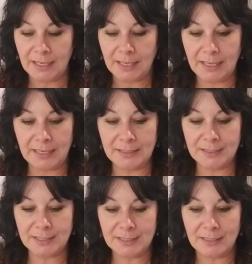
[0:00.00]

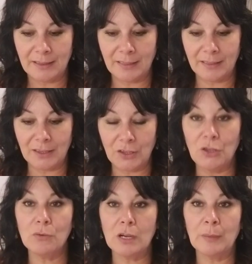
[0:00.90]
is
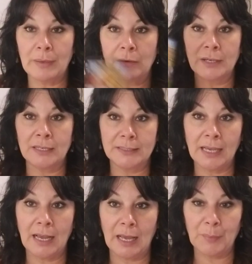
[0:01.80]
you come out on
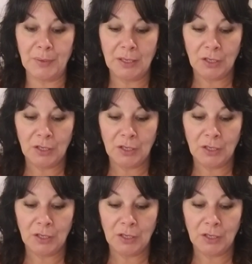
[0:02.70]
top.